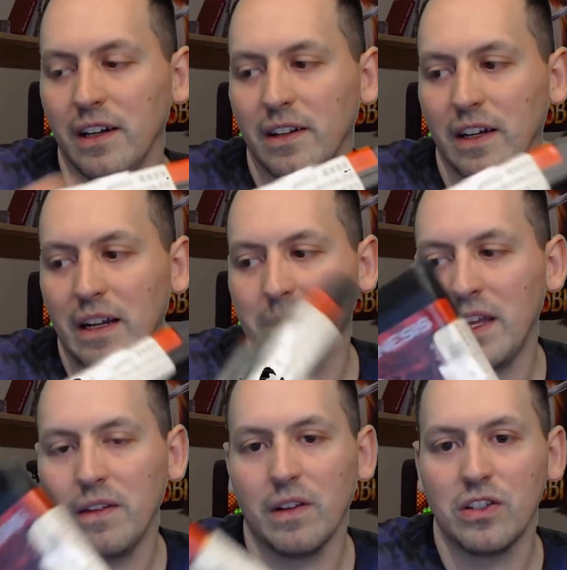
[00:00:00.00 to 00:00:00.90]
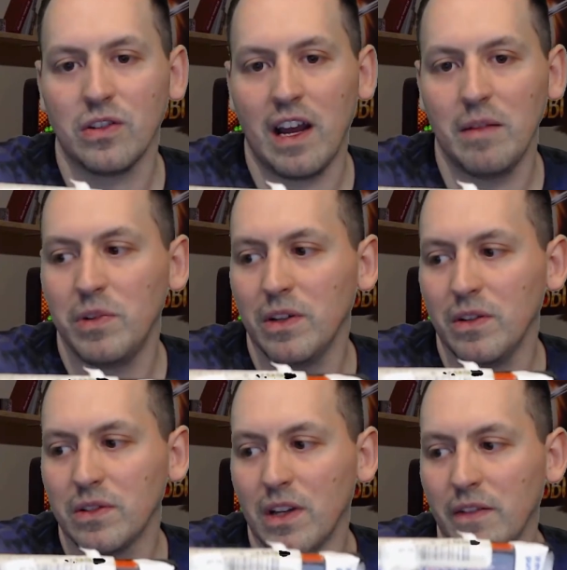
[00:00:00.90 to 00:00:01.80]
and I'm not even going to try and peel
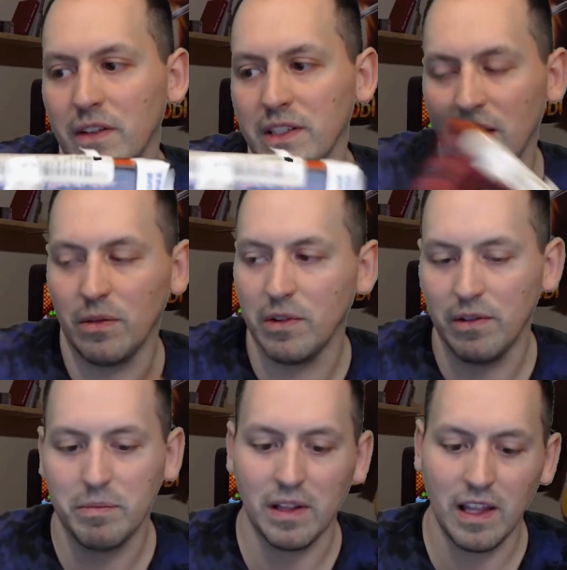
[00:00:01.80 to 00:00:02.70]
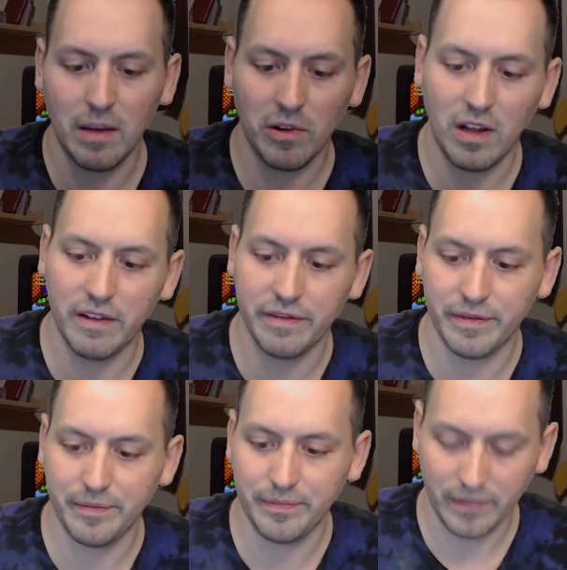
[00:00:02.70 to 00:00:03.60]
those off because I don't want to rip the label off.
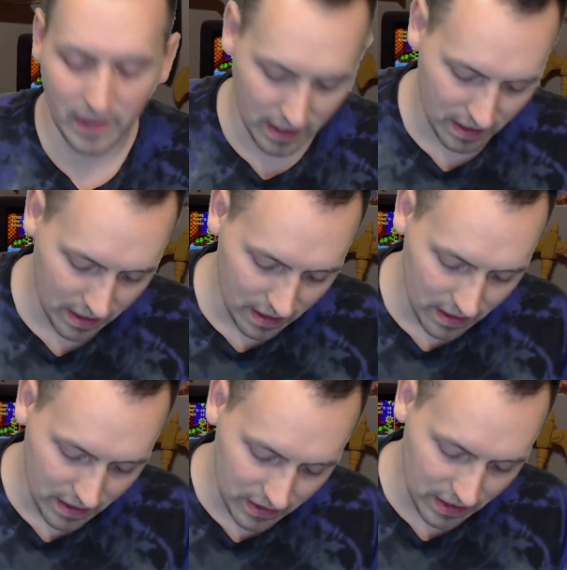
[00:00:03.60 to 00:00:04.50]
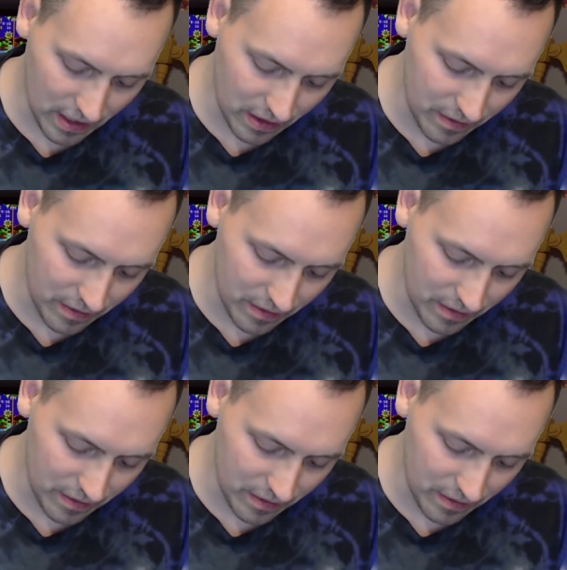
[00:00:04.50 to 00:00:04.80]
So